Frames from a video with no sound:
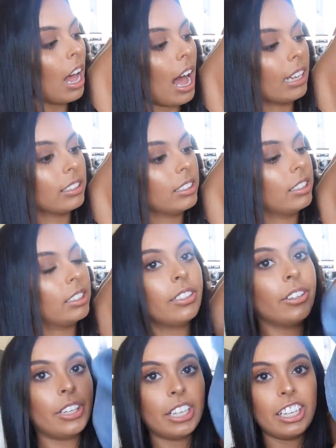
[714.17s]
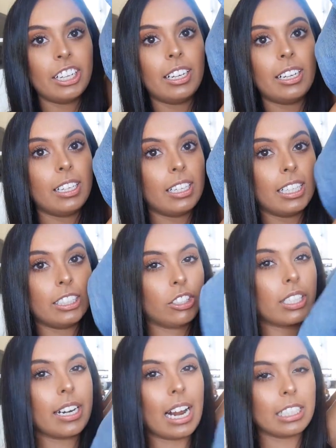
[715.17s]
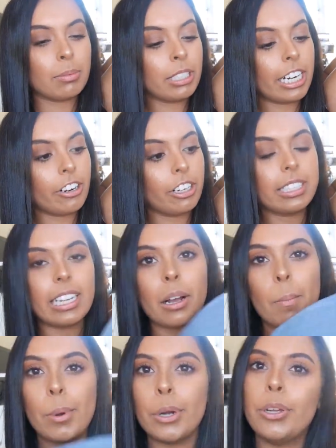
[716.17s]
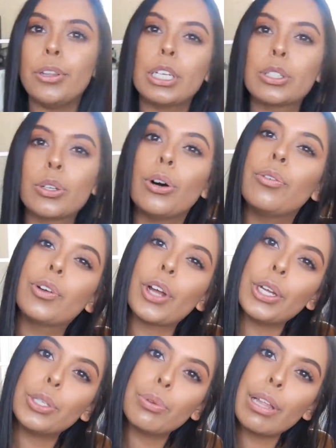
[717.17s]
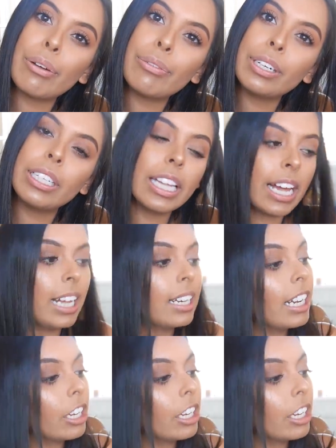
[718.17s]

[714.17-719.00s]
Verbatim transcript: And it's just a nice material. It's like a blue that sort of goes with everything.